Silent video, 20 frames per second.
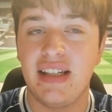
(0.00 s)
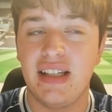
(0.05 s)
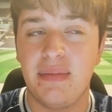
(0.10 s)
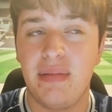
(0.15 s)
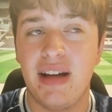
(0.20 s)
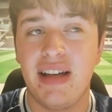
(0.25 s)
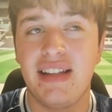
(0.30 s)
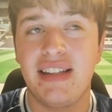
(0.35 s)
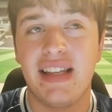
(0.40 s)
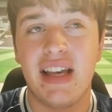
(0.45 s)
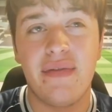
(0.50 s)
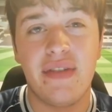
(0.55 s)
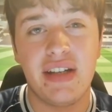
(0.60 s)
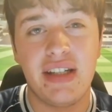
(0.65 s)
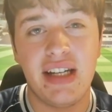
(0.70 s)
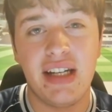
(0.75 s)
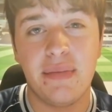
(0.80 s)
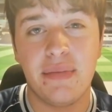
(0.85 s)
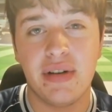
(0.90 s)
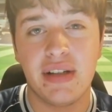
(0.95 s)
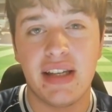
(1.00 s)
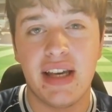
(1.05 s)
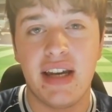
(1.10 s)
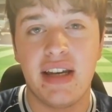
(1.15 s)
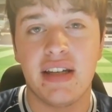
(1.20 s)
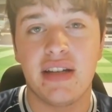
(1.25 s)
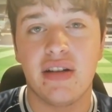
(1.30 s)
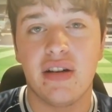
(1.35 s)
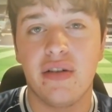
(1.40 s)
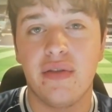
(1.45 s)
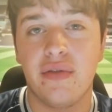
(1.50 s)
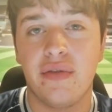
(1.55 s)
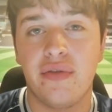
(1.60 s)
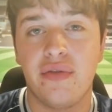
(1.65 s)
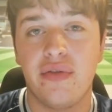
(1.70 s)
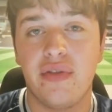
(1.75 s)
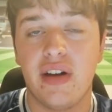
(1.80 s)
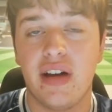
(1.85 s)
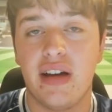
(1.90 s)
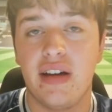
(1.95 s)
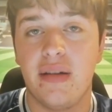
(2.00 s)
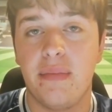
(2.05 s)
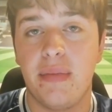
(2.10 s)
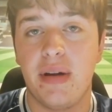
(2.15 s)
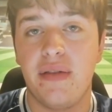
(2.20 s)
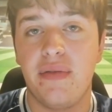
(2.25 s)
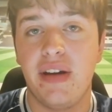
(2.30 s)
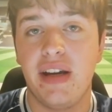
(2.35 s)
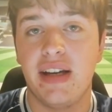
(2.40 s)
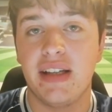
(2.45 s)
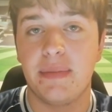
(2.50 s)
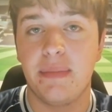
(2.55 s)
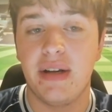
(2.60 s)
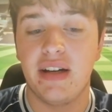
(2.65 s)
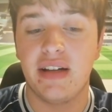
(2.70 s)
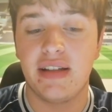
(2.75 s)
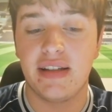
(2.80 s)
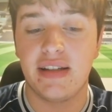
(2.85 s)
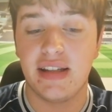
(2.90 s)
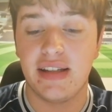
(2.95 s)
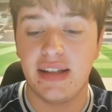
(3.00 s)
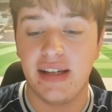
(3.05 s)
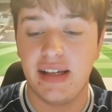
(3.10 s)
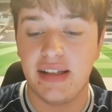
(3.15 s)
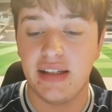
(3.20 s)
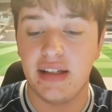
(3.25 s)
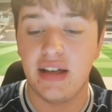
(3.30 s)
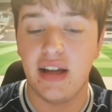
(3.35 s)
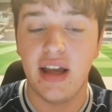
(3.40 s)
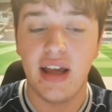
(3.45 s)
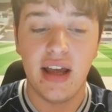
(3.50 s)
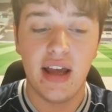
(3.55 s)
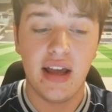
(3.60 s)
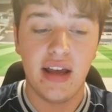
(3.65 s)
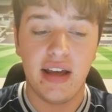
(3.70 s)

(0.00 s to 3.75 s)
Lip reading: he's played 17% of Benfica's minutes this season.